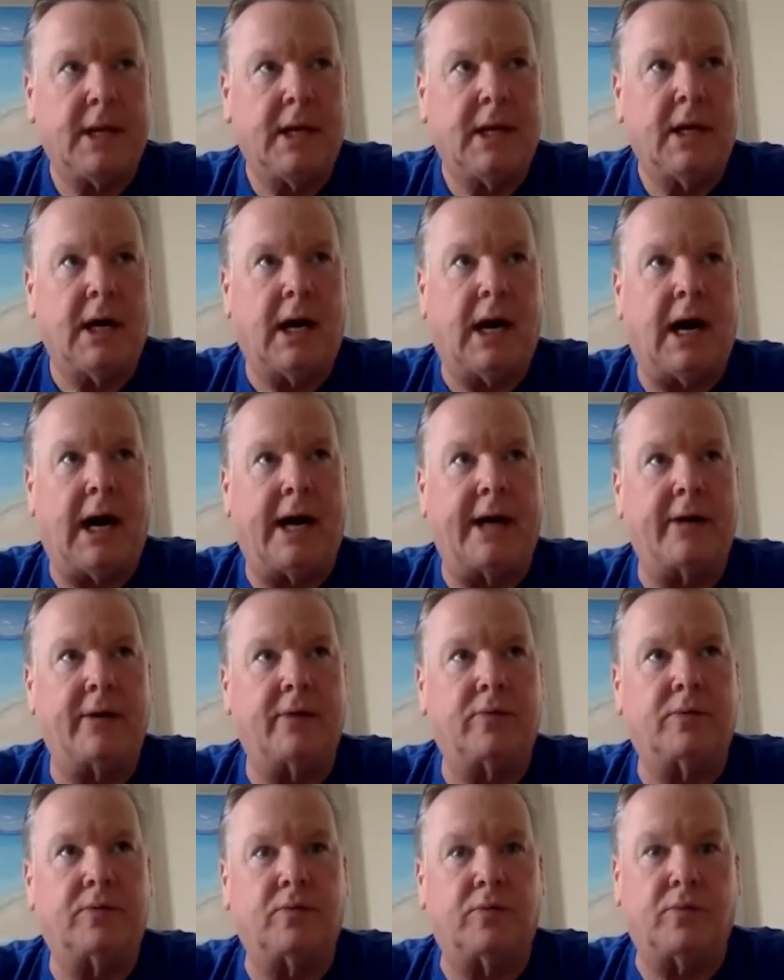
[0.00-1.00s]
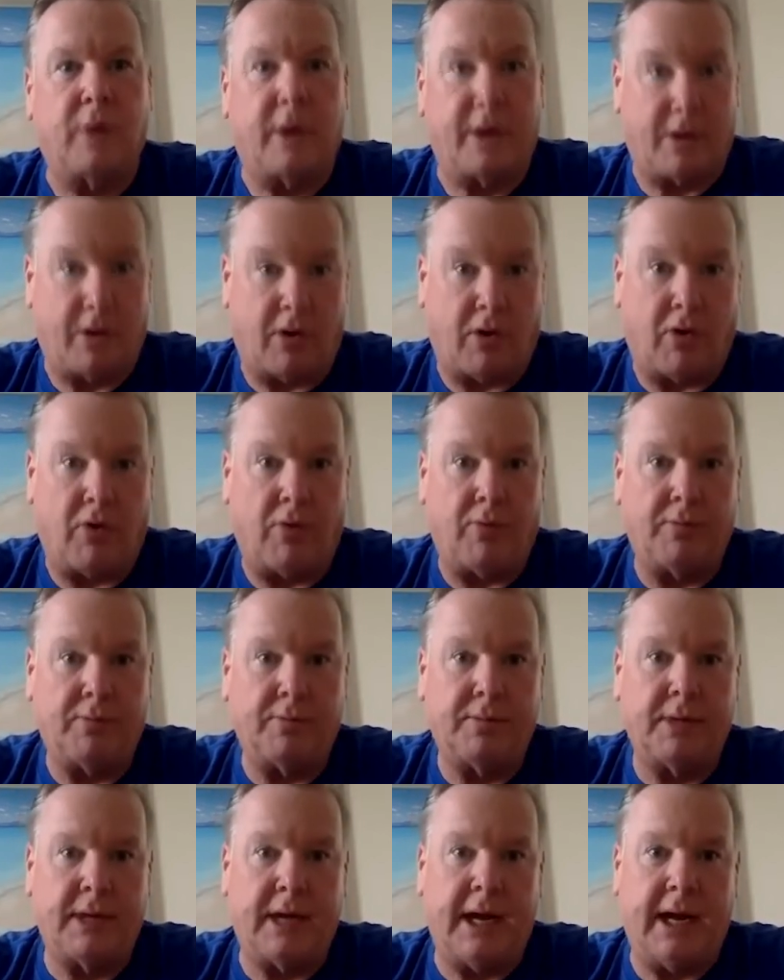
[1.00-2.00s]
I went home
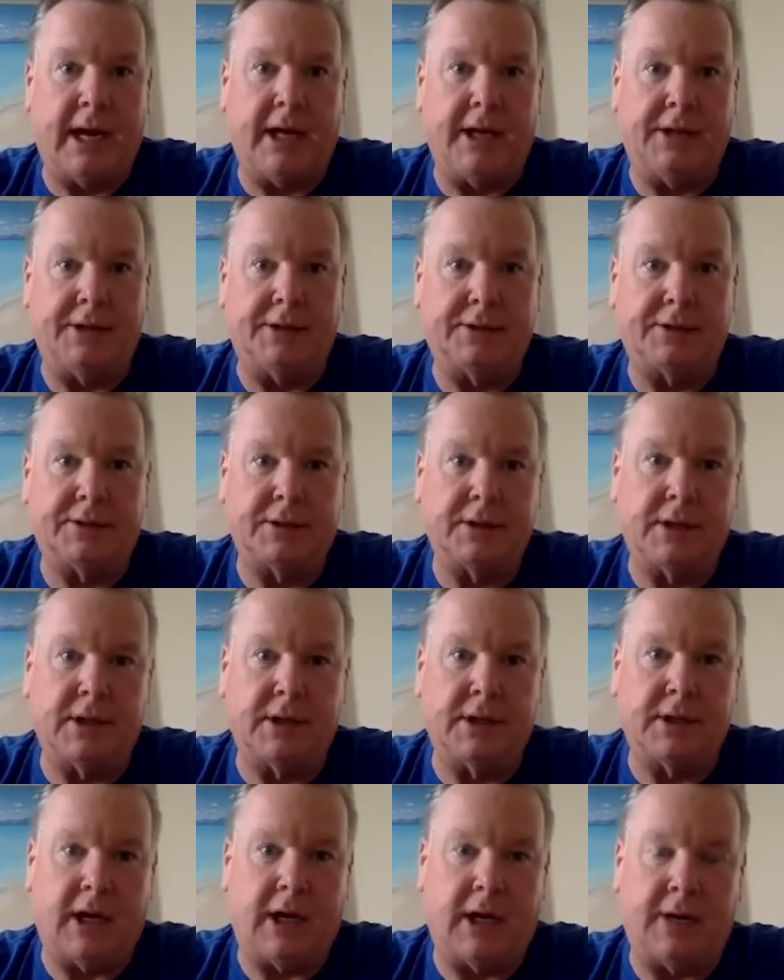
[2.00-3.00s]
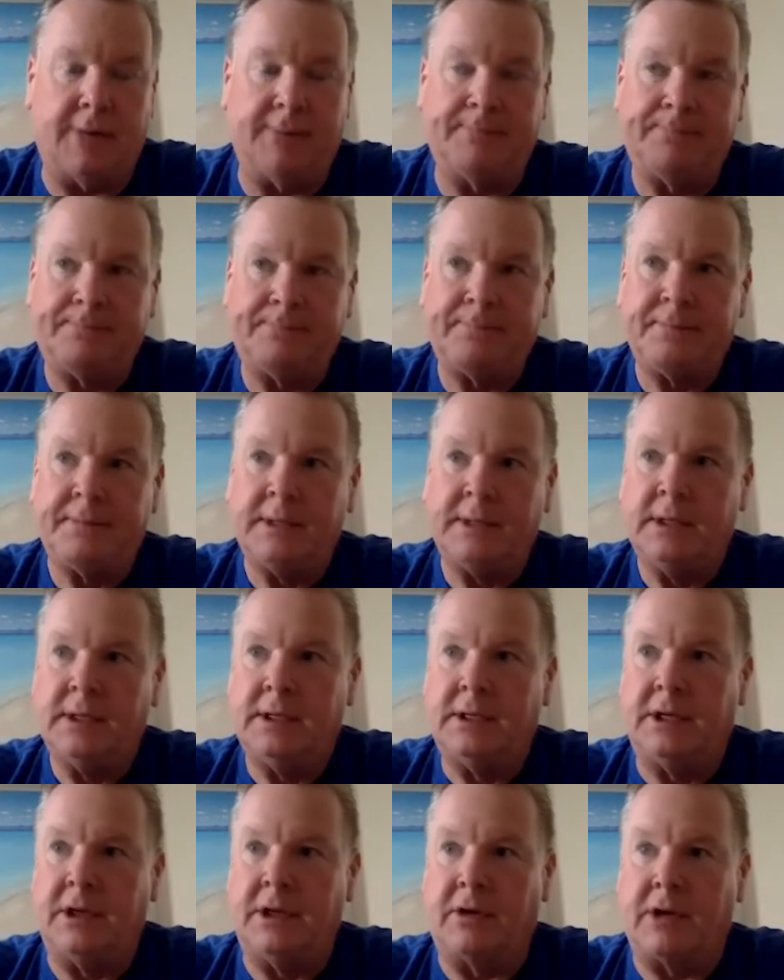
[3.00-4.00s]
and,
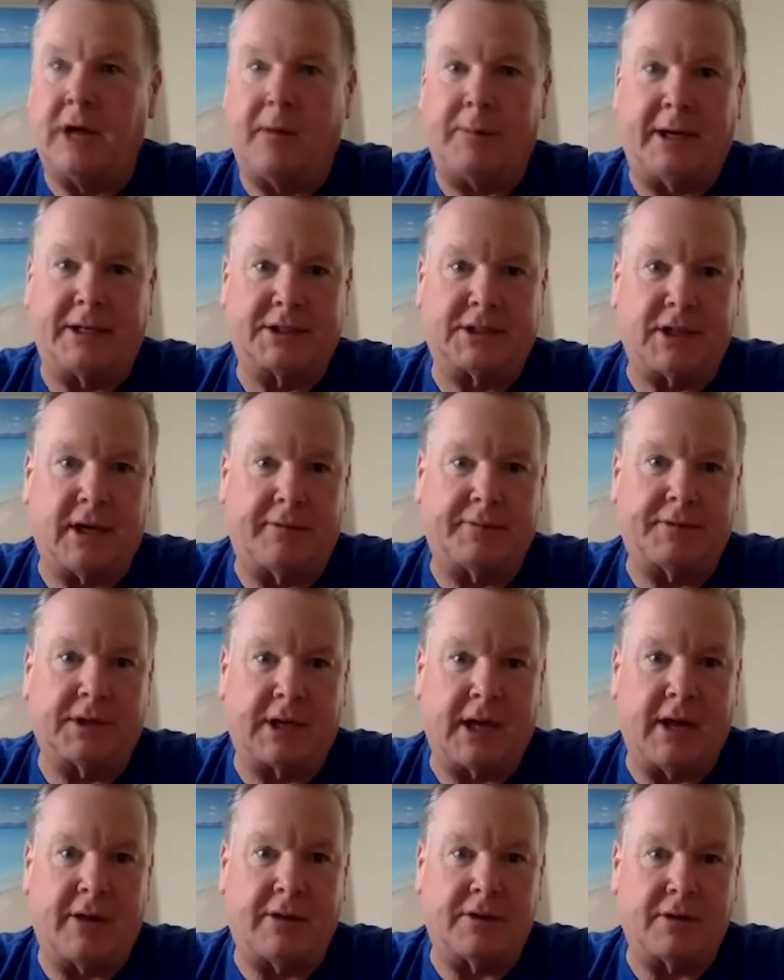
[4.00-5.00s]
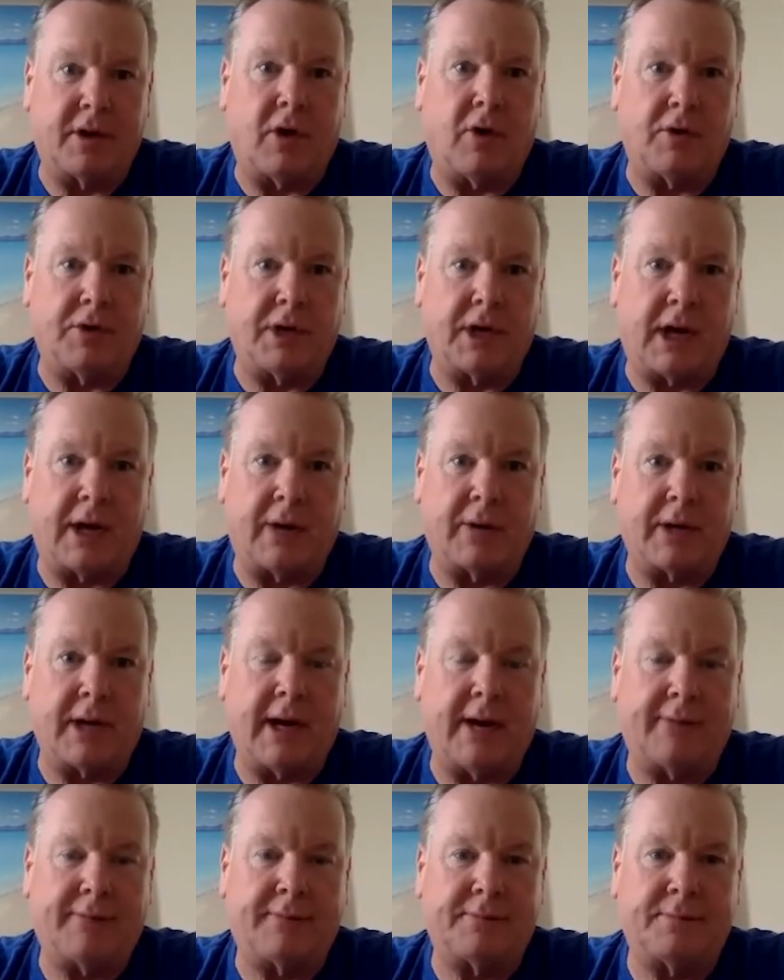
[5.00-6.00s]
got my stuff together, knowing that I would
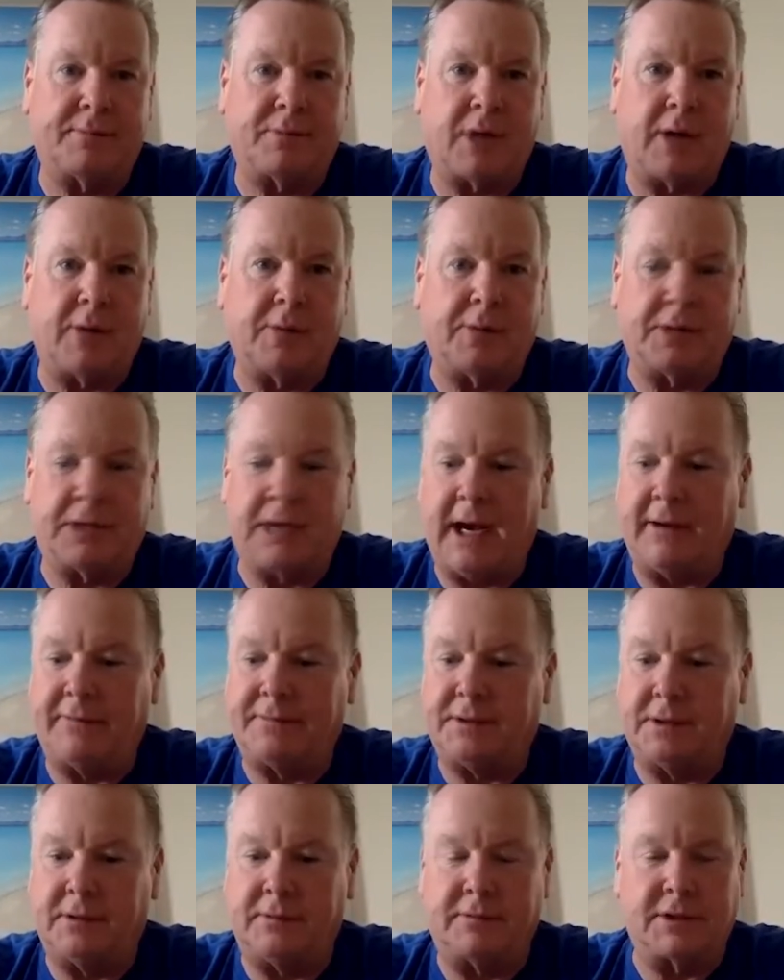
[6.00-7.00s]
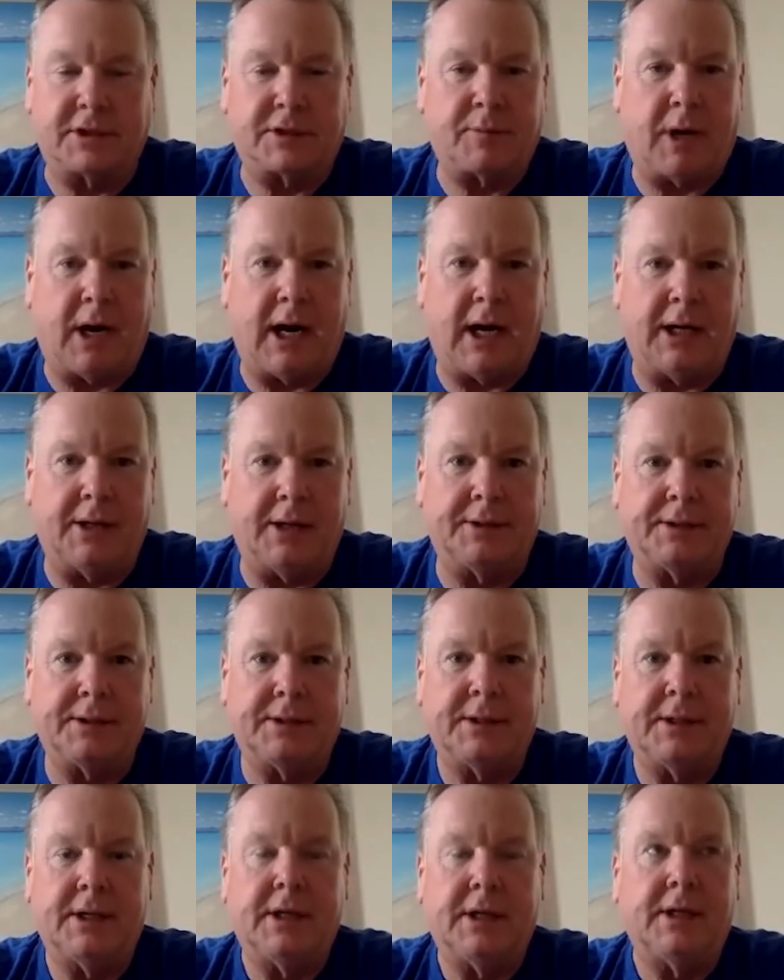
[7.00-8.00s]
probably have to respond.
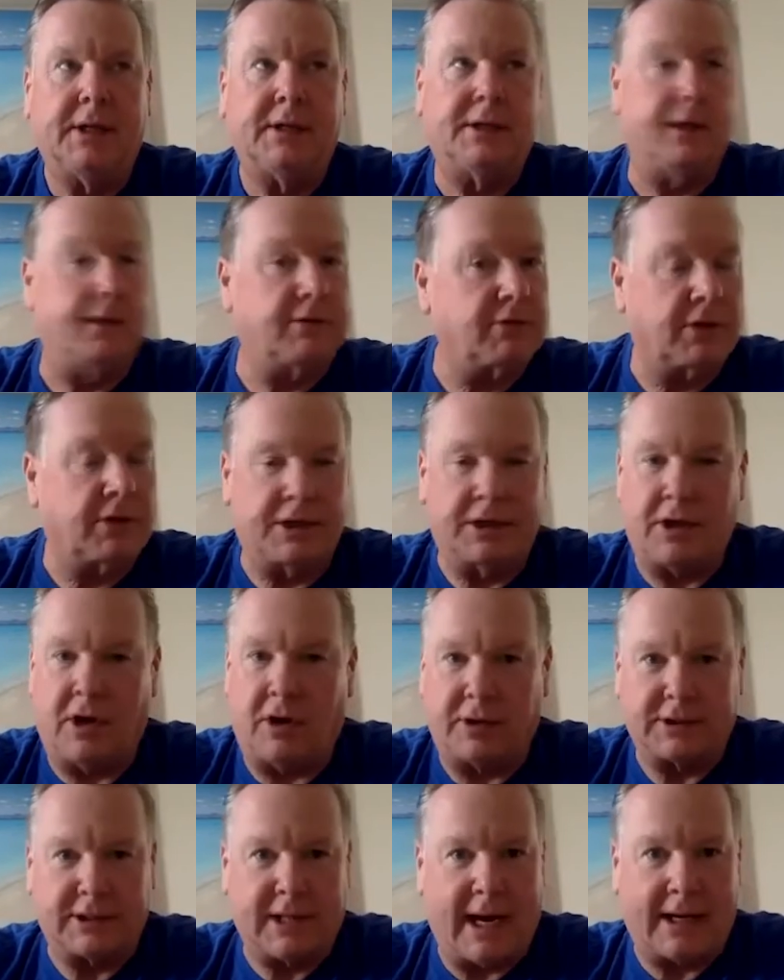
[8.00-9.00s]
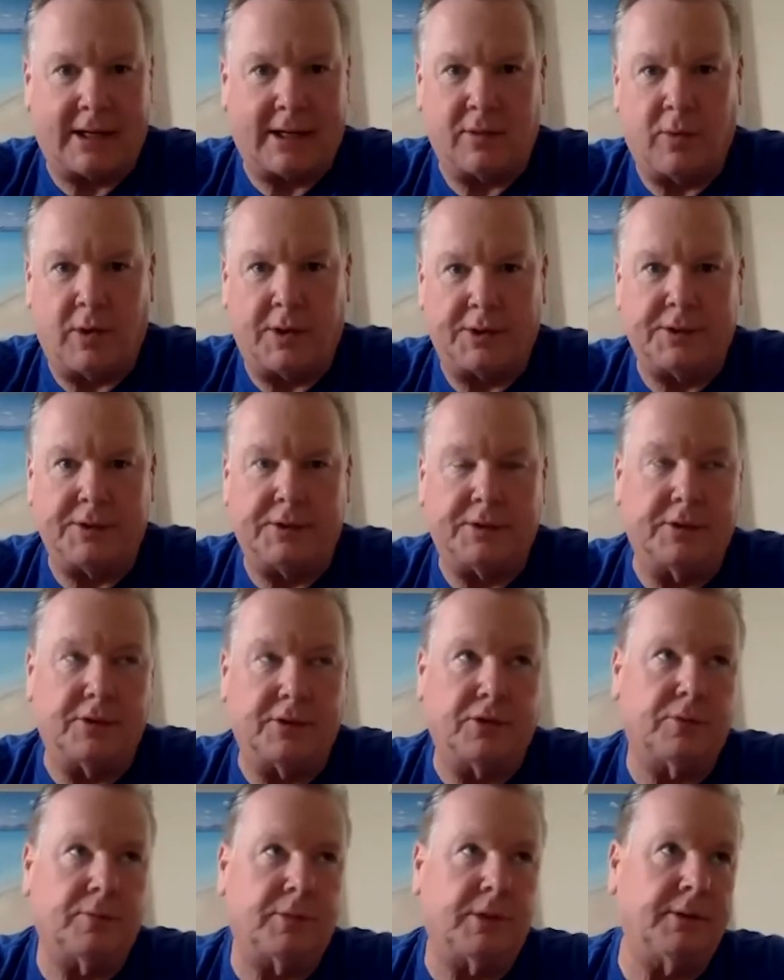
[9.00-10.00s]
Didn't really know exactly what to
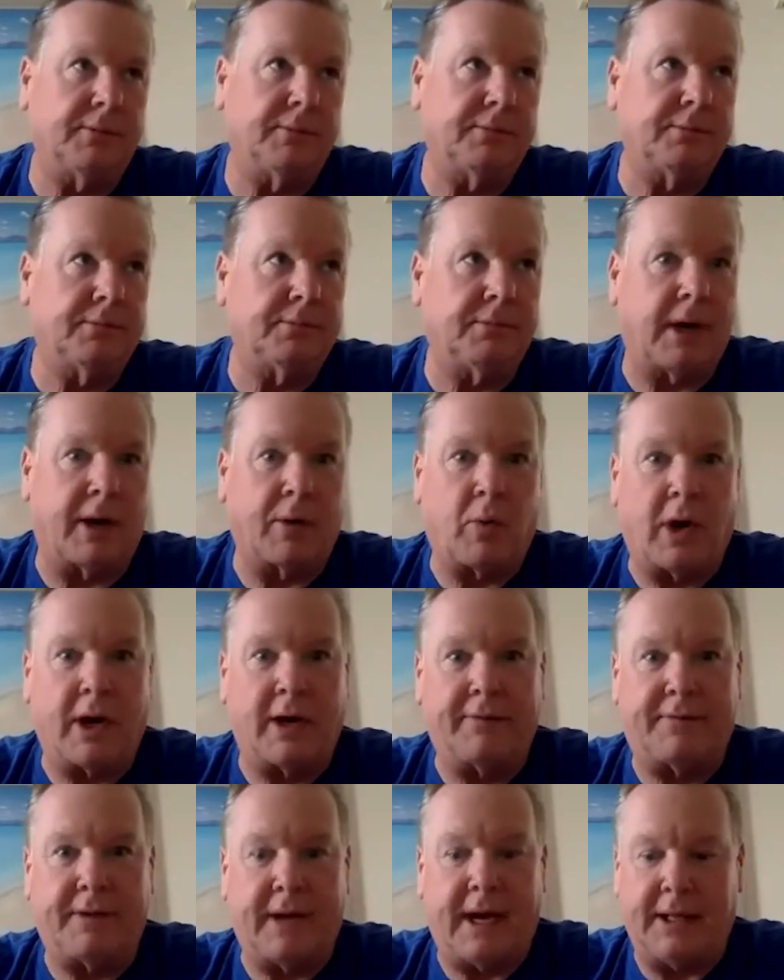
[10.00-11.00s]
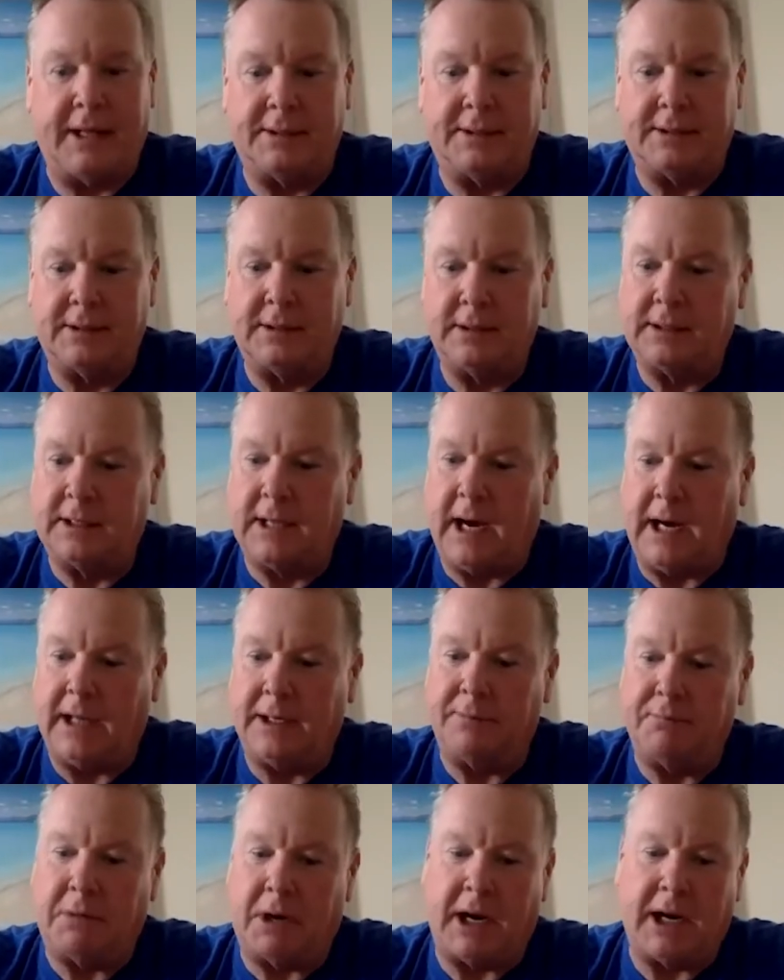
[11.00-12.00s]
do, but my wife had
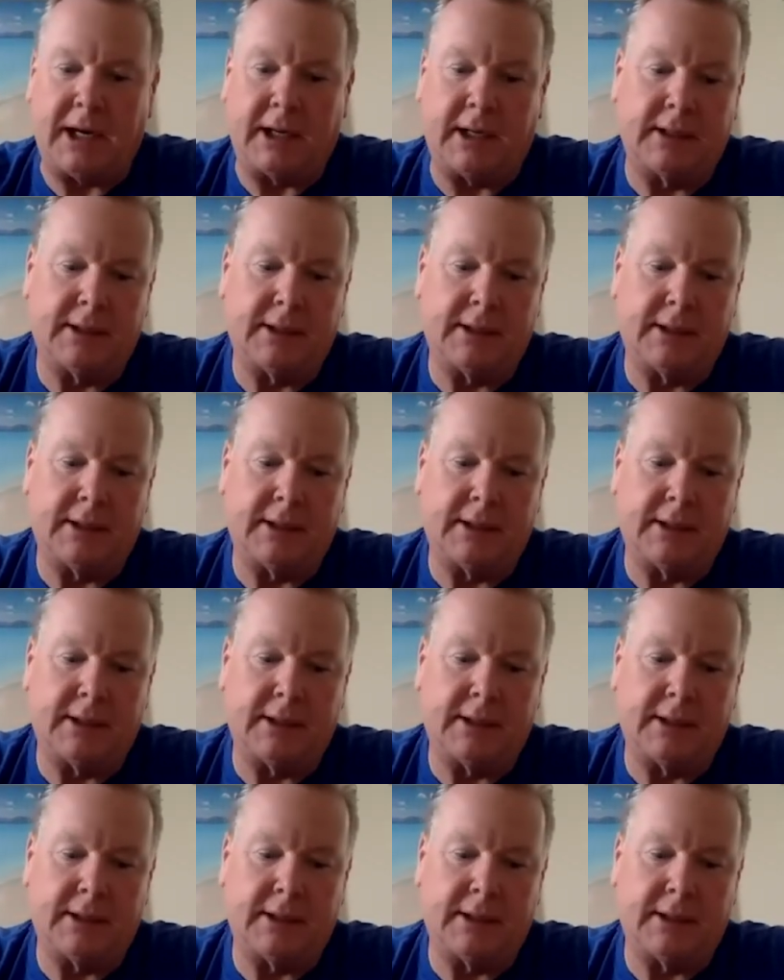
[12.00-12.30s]
gotten my